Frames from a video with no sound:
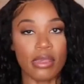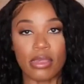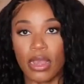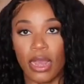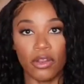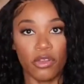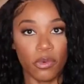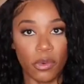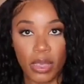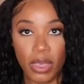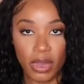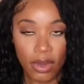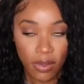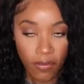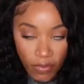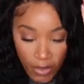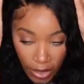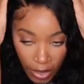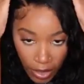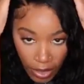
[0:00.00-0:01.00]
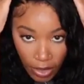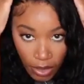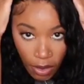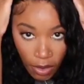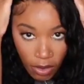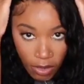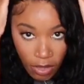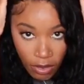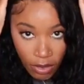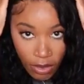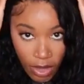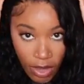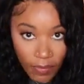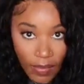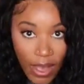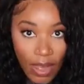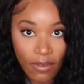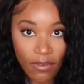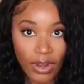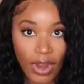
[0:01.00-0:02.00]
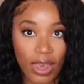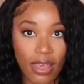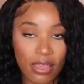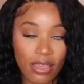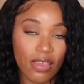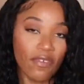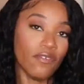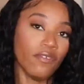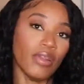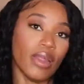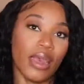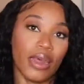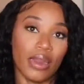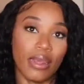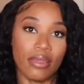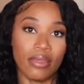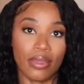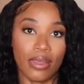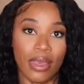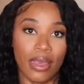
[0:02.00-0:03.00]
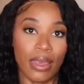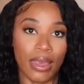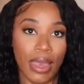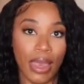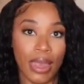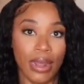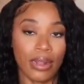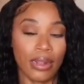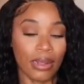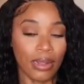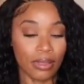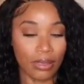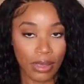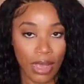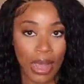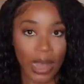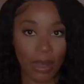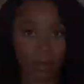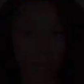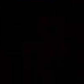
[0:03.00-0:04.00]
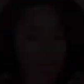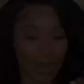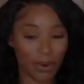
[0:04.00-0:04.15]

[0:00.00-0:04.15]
It's not doing any of that. And I also love how nice and flat it's laying at the top.